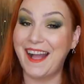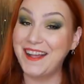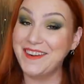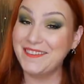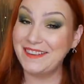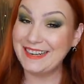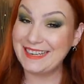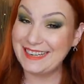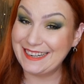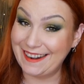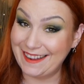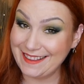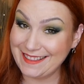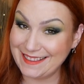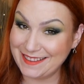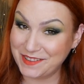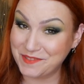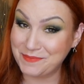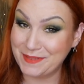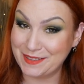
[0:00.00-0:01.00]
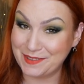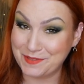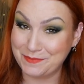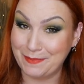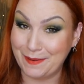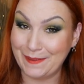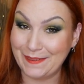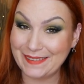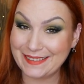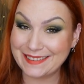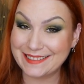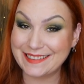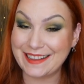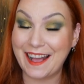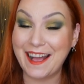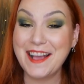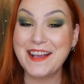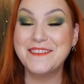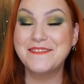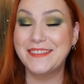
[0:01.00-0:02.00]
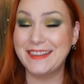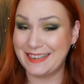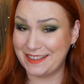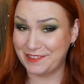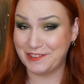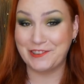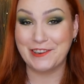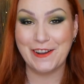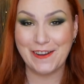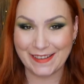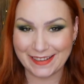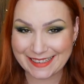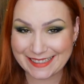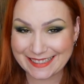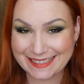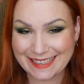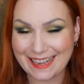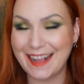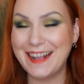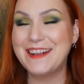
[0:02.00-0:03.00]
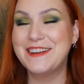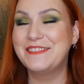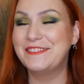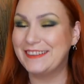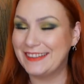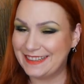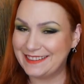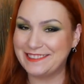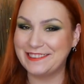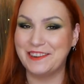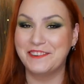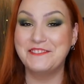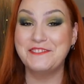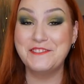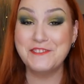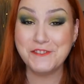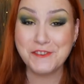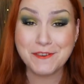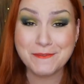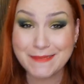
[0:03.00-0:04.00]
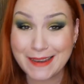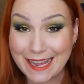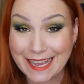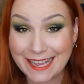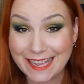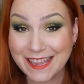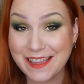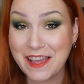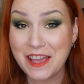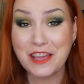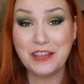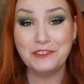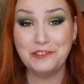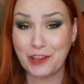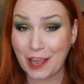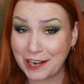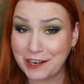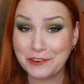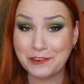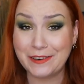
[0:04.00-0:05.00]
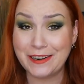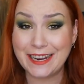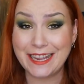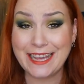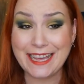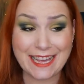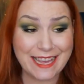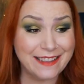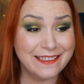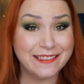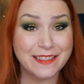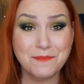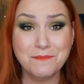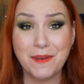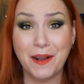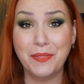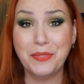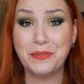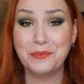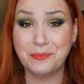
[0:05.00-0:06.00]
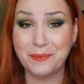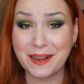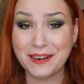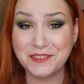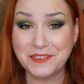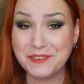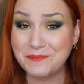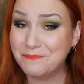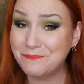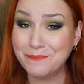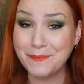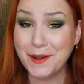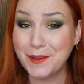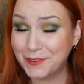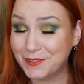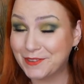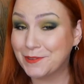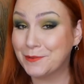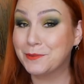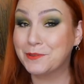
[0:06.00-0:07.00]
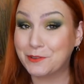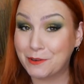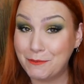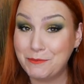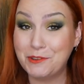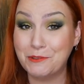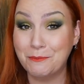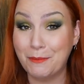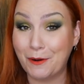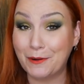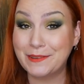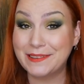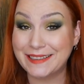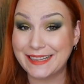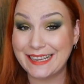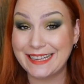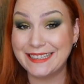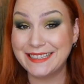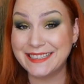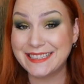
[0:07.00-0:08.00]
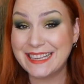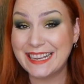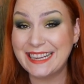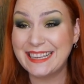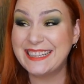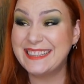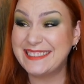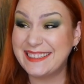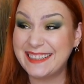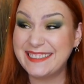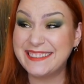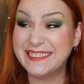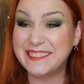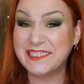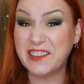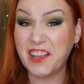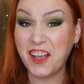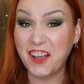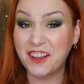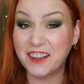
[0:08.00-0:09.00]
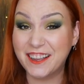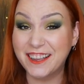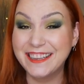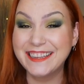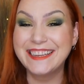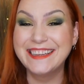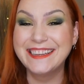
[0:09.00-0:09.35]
I really like this month's box. I am really shocked. Normally, January is the month when most subscription boxes tend to suck.